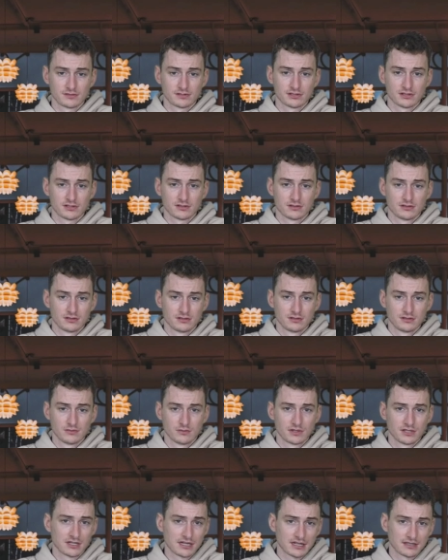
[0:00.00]
so
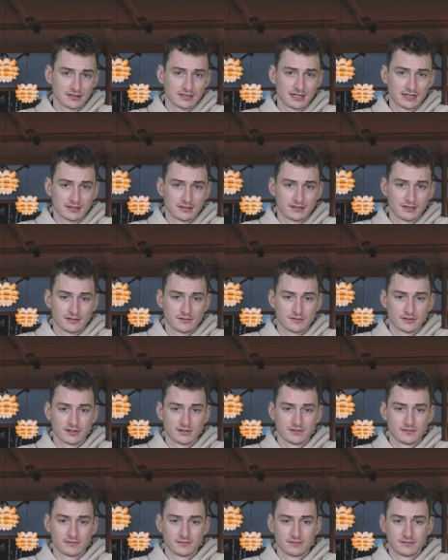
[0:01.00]
we're not that different.